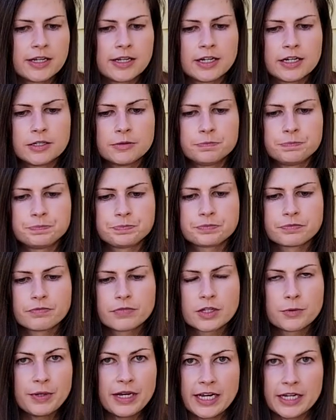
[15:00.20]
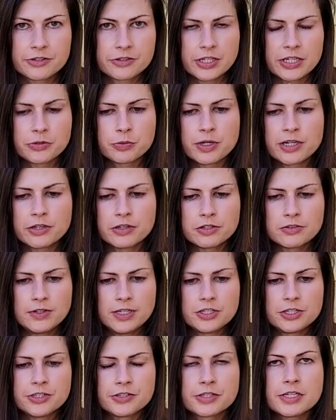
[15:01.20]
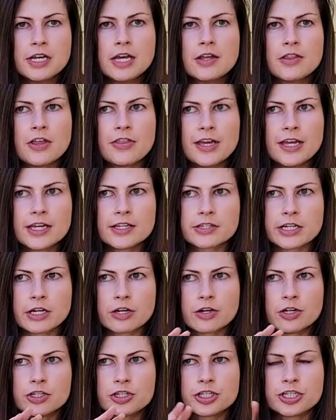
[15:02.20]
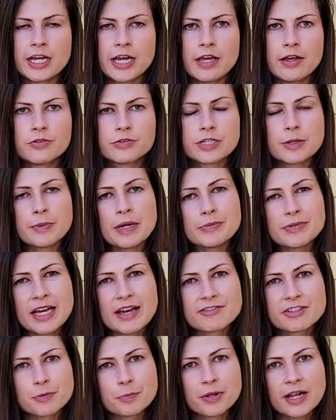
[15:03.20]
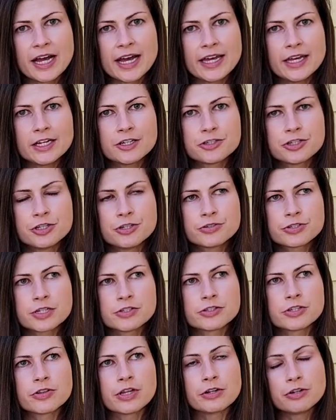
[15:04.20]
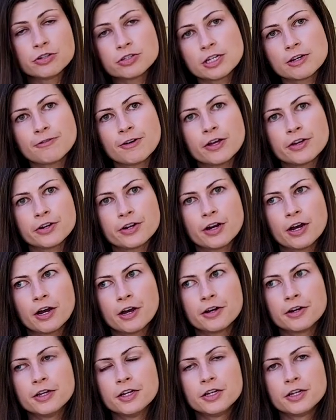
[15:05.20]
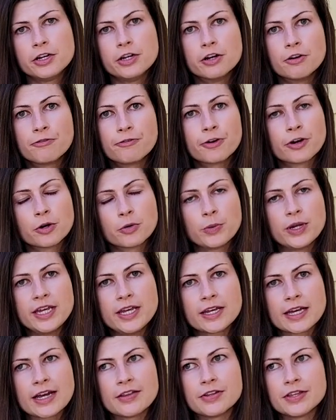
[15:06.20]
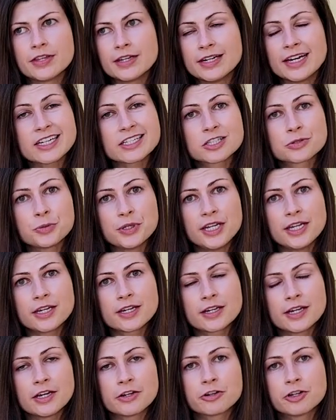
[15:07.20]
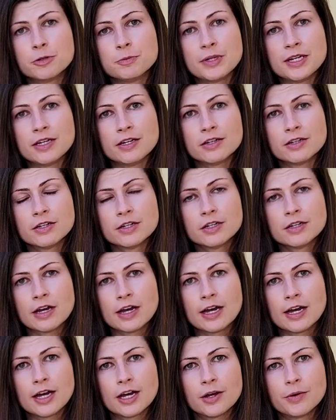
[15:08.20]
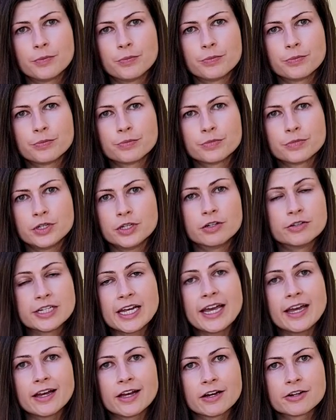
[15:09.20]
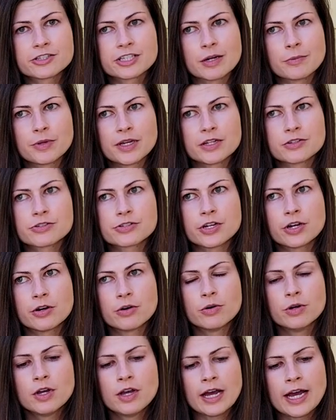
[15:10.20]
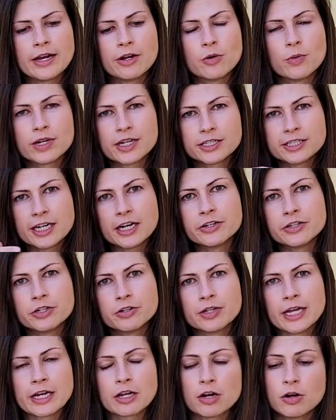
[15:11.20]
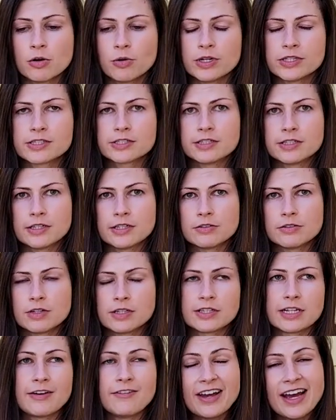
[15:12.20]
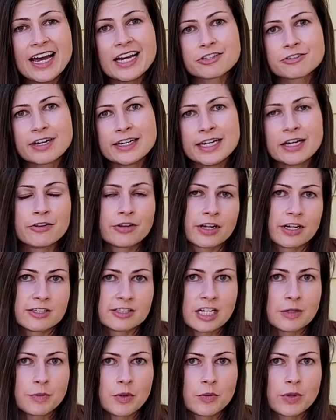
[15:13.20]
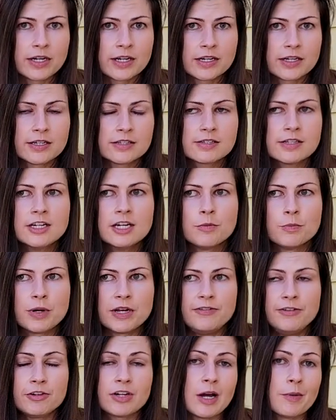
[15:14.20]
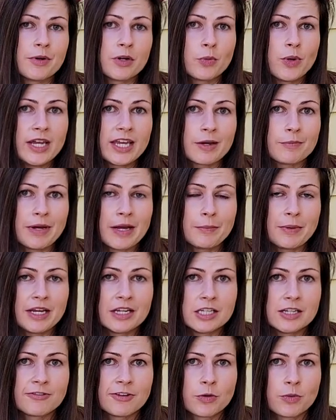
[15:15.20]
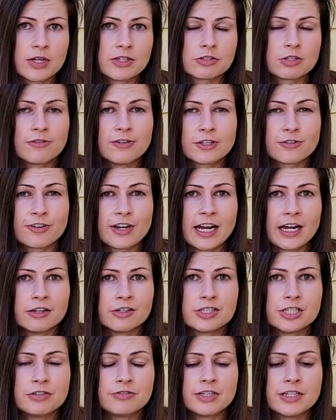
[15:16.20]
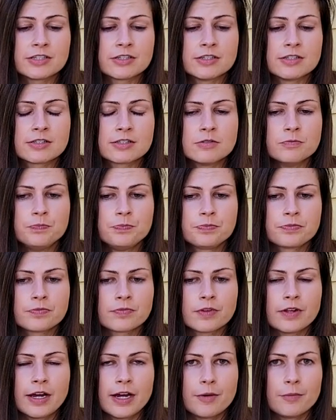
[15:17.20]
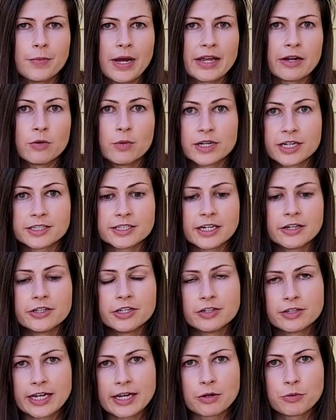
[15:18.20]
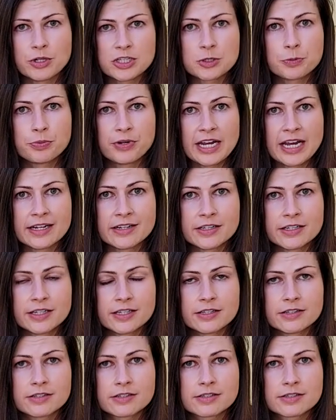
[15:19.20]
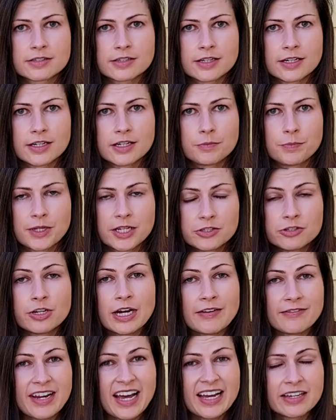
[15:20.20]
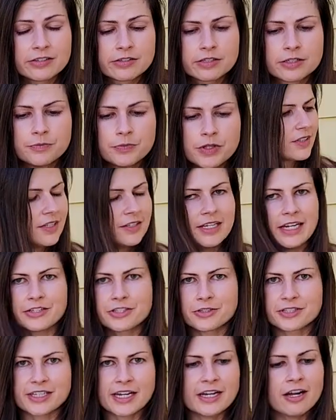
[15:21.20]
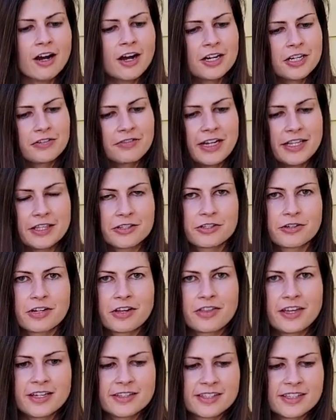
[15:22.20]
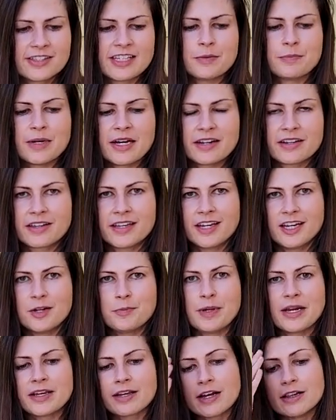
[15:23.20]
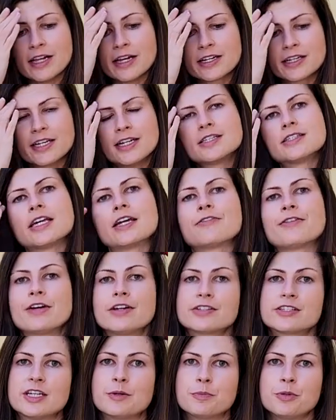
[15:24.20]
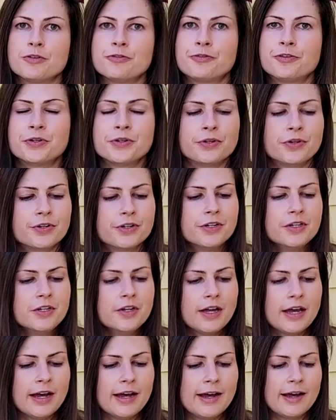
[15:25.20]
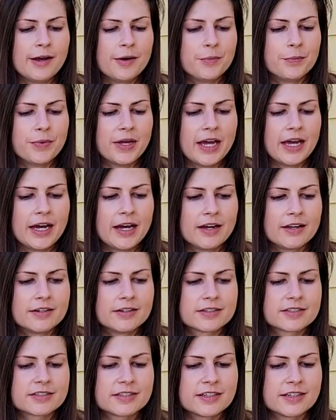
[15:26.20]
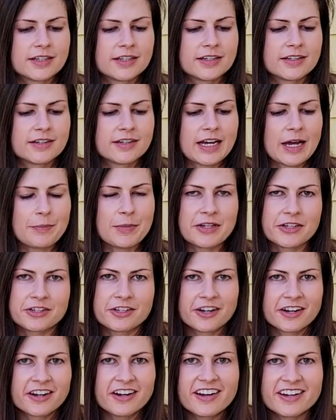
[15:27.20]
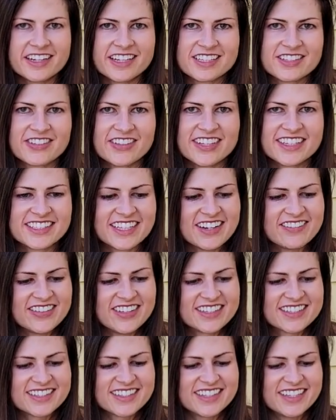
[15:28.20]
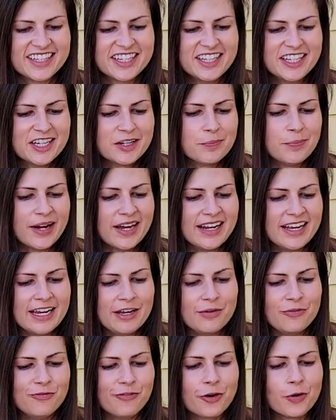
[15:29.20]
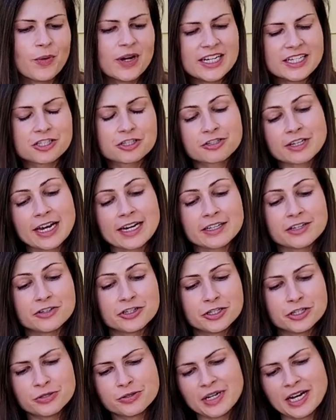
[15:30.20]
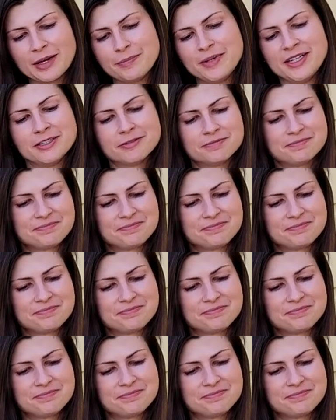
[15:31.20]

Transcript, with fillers: um, but yes, it's one of those things. The thing is, it could change. Sometimes they have supply issues, and so they're using Follow Your Heart, you know, for a week, and then the next week it could be. Um, you know Daiya or something. So I don't want to tell you like, oh, it's. If I ask right now, they're going to tell me what it is. But if you come in a week, it might be a different one. So if it's for allergy reasons, um, I don't want to tell you like which brand it is uh, because you'll have to ask. Yeah, so it's kind of hard to rate this sort of thing since I'm not a kid. But a lot of kids like very simple food, um, and uh, I'm not the target audience for this, obviously. But for what it's trying to do, I mean,